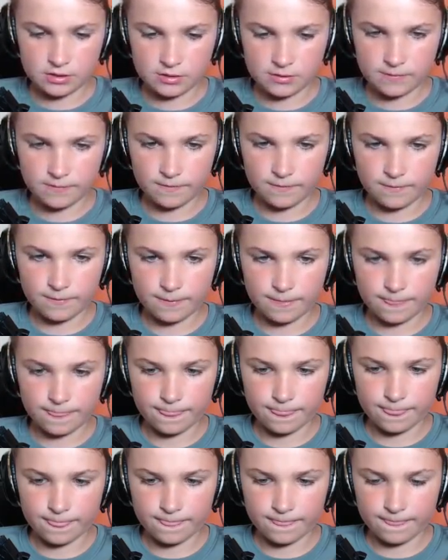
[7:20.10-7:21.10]
No, not
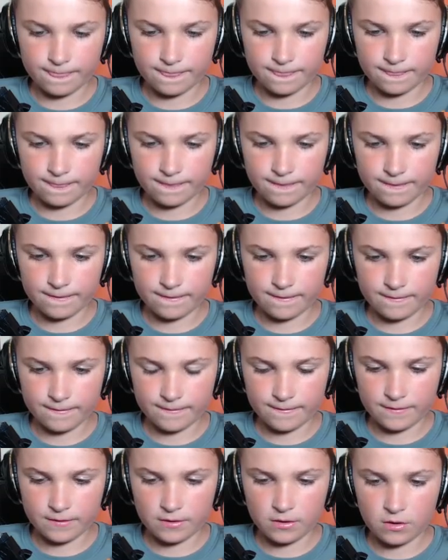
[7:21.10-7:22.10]
legendary.
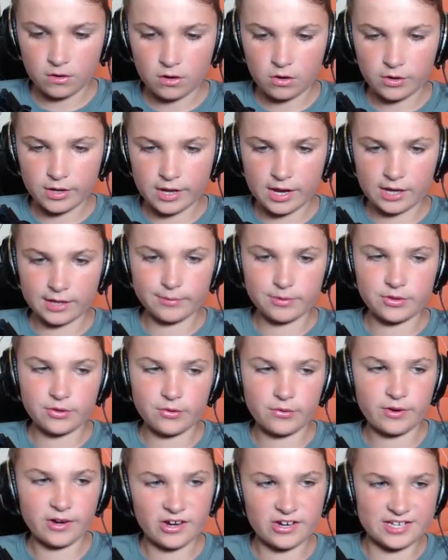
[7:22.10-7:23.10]
Rares. Oh yeah, give me the
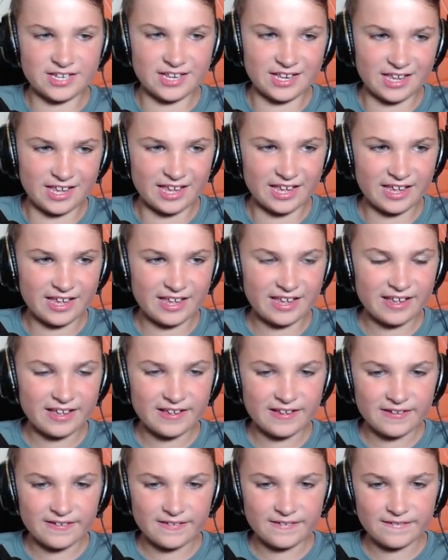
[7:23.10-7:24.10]
rares.
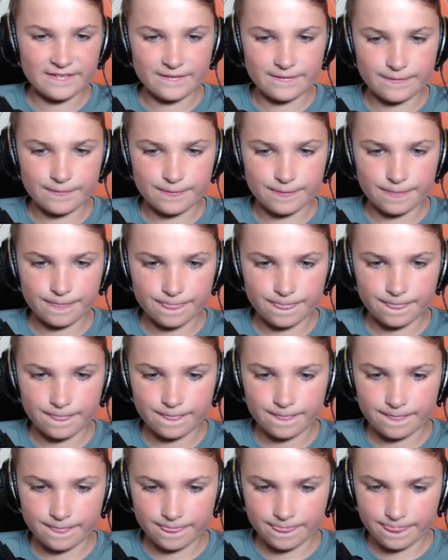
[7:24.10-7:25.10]

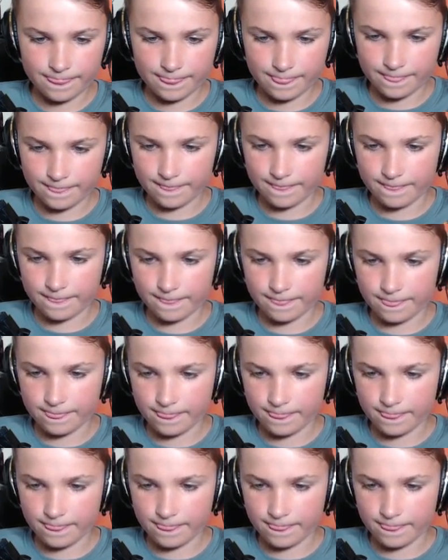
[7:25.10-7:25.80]
Oh my gosh, I